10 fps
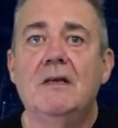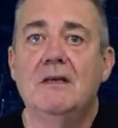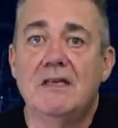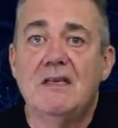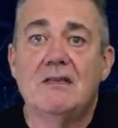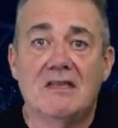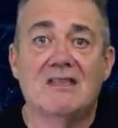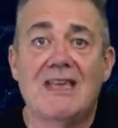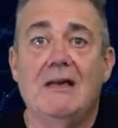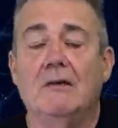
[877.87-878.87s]
This is the
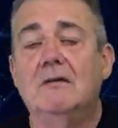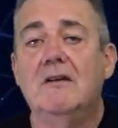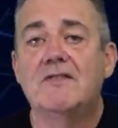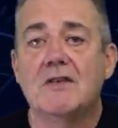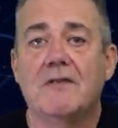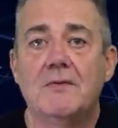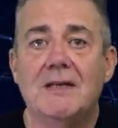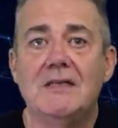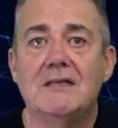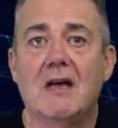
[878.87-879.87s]
skill of software
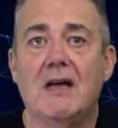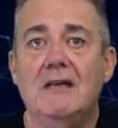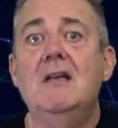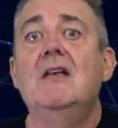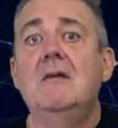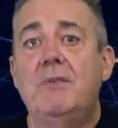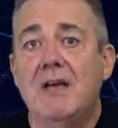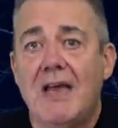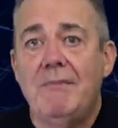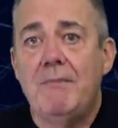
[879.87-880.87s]
design, but
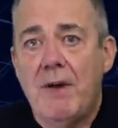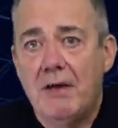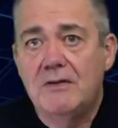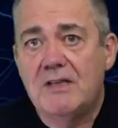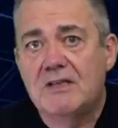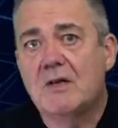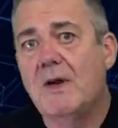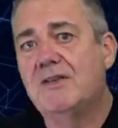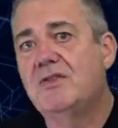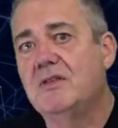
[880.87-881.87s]
let me pose this
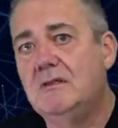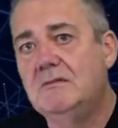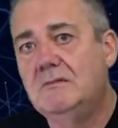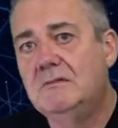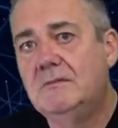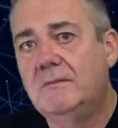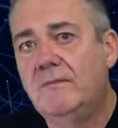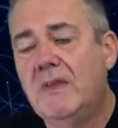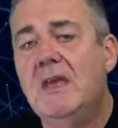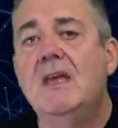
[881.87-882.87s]
question.
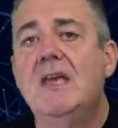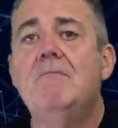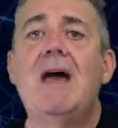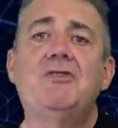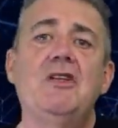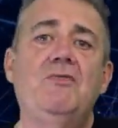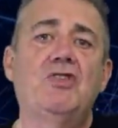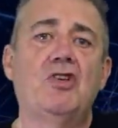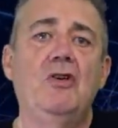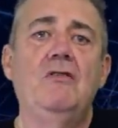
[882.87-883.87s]
Imagine
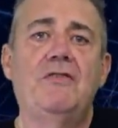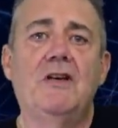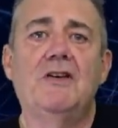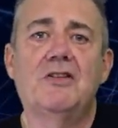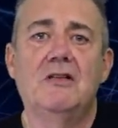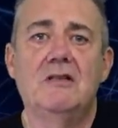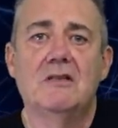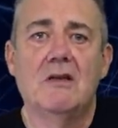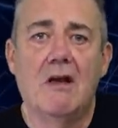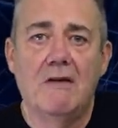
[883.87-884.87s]
two
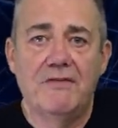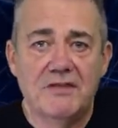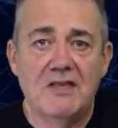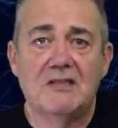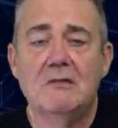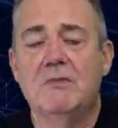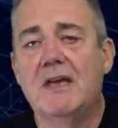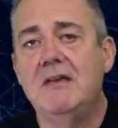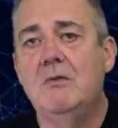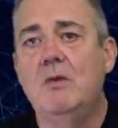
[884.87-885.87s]
versions of the system
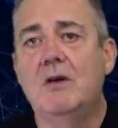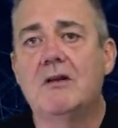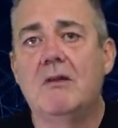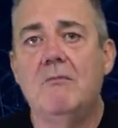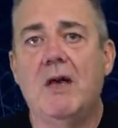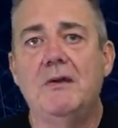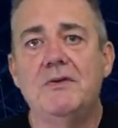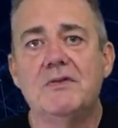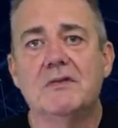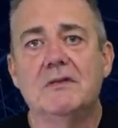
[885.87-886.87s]
that you work on
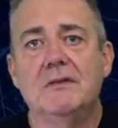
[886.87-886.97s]
most.